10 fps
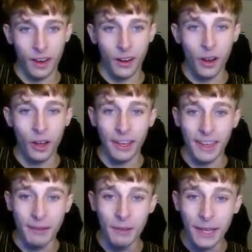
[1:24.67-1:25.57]
Look at
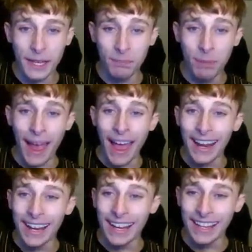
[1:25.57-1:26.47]
him. Look at
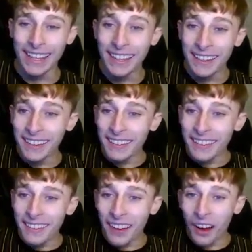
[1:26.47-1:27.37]
his belly.
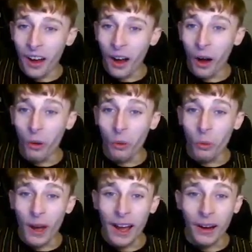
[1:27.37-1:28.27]
Oh
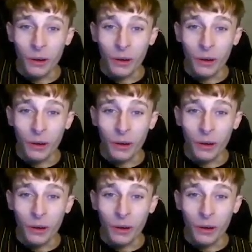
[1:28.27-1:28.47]
wow.